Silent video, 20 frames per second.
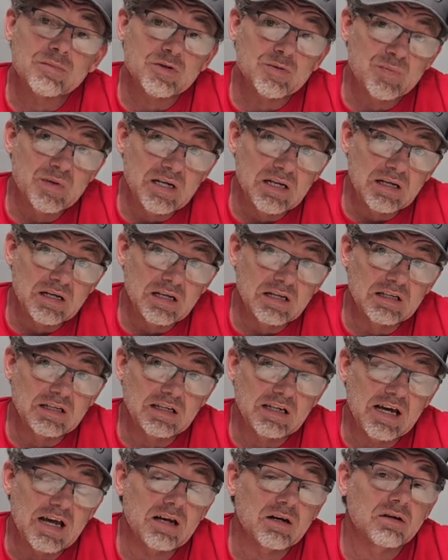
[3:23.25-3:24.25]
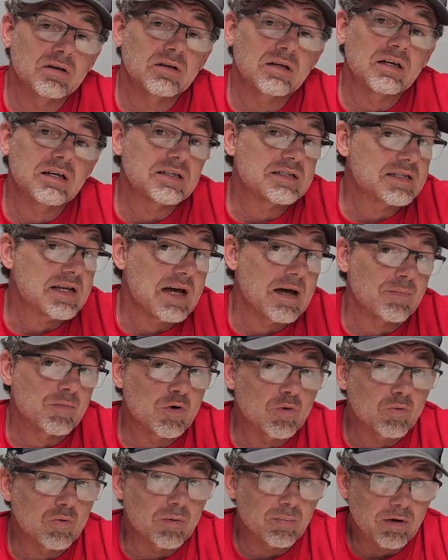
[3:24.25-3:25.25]
be an indicator that it's time to
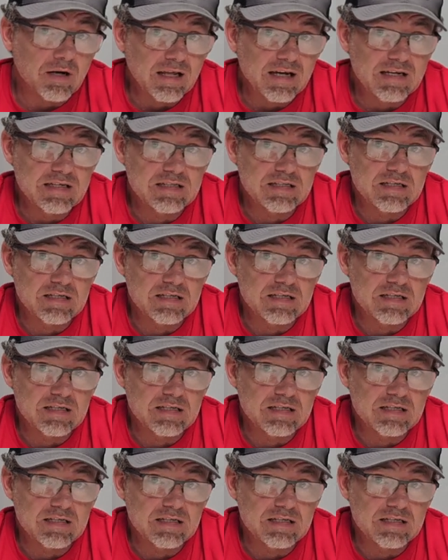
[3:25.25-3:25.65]
replace